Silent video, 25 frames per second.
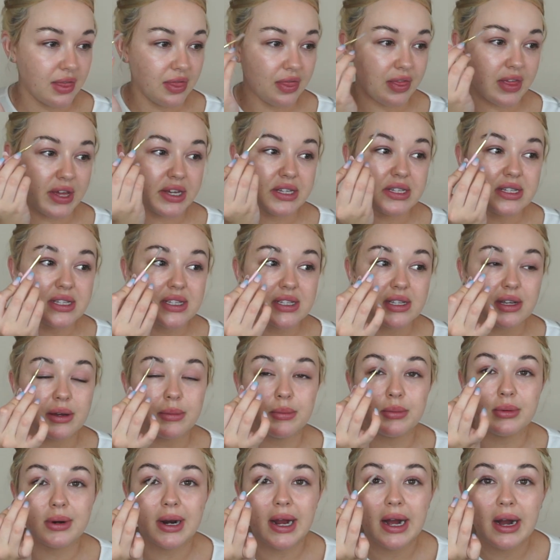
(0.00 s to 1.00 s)
this
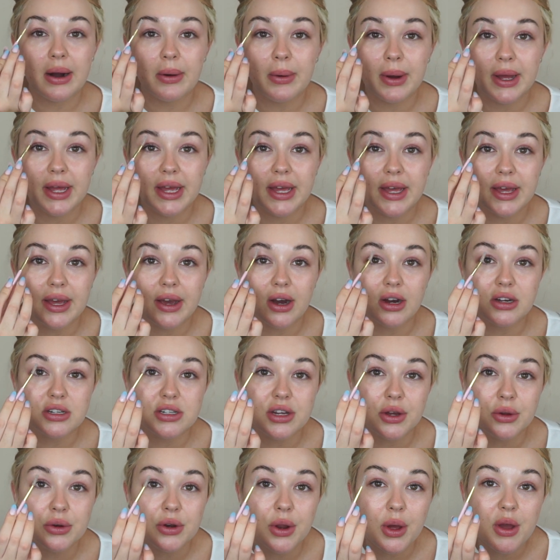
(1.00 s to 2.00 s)
brow here, I
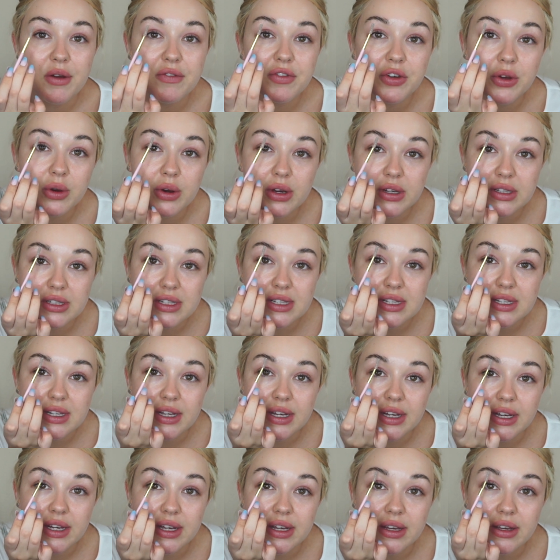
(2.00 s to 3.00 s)
don't know if you can
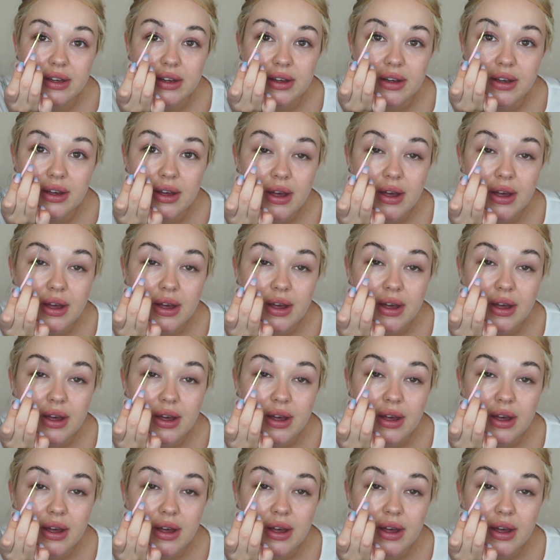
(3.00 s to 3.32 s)
see,